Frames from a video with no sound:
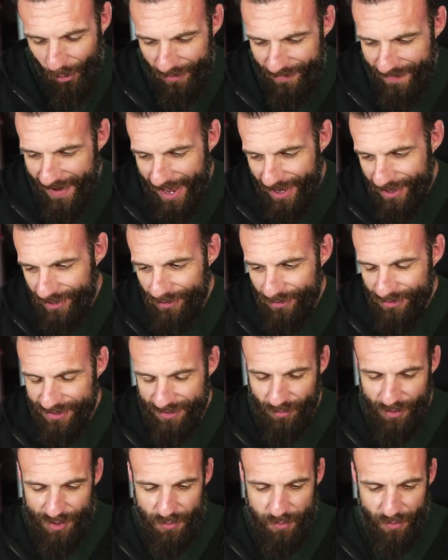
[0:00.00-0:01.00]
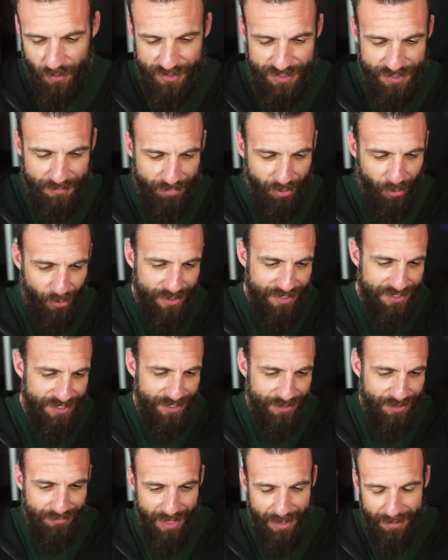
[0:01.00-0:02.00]
values and which one's important to
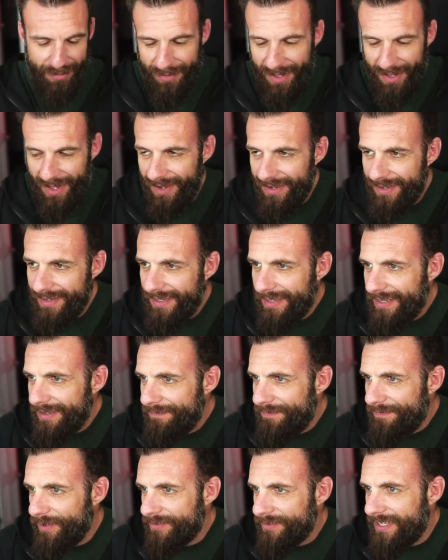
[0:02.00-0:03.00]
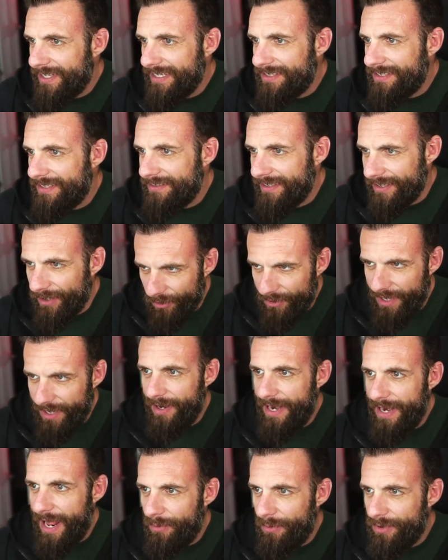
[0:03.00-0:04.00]
you, blah, blah, blah. Phil takes, he's like,
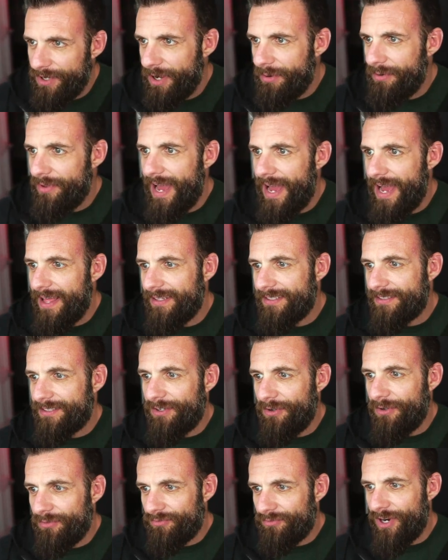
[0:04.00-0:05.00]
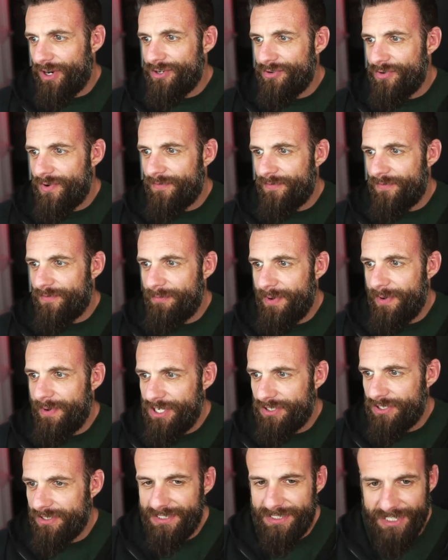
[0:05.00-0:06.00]
okay, now we're done with that. Let's go run your
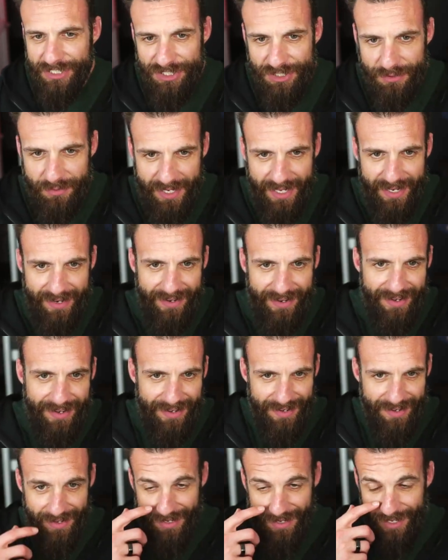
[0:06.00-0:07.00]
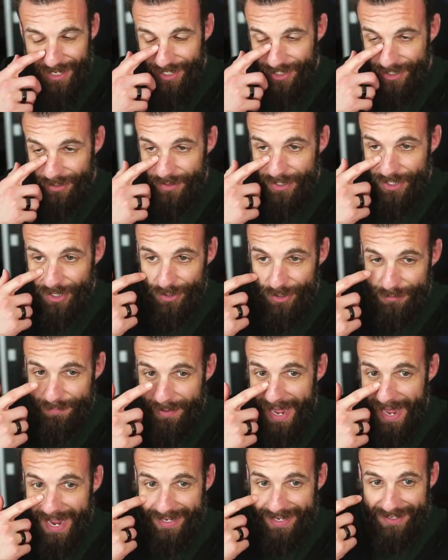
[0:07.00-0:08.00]
information. Let's get you in. So he goes
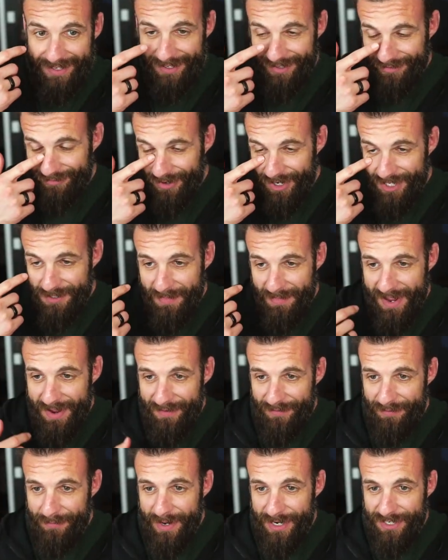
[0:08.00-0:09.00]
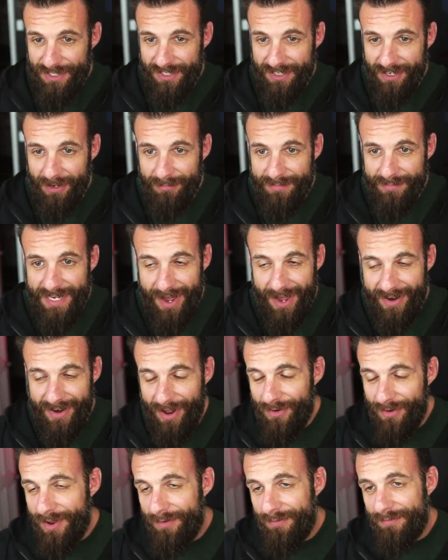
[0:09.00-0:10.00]
back, runs my information, comes out, and
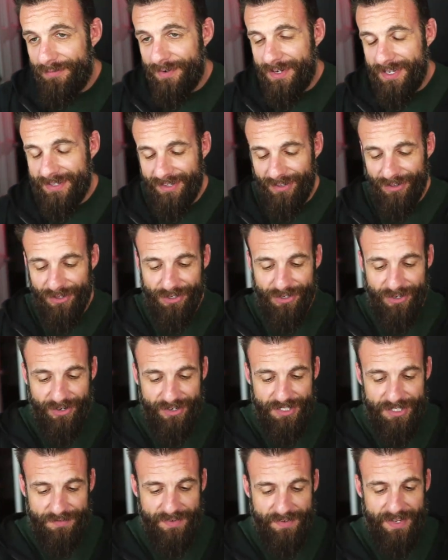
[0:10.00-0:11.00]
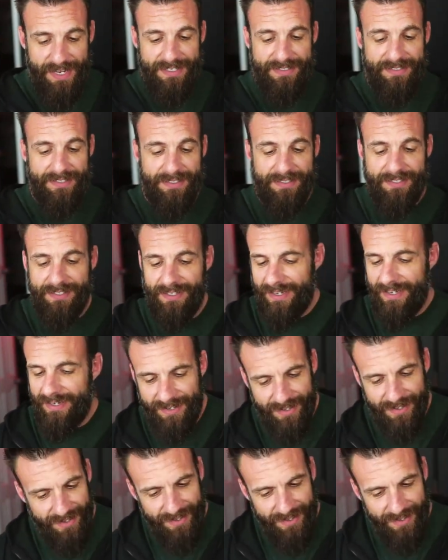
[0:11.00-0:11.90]
I'll never forget the look on his face. He's like,